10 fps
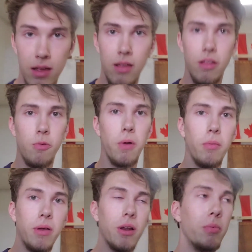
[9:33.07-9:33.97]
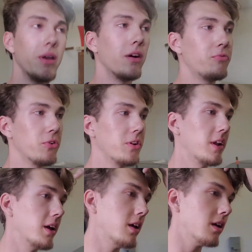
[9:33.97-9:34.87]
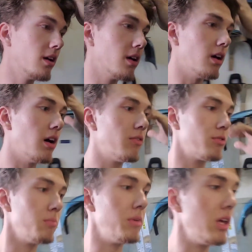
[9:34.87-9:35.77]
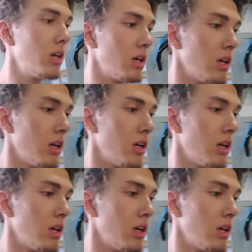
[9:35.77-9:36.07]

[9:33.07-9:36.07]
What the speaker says: that's probably going to be enough for today from me.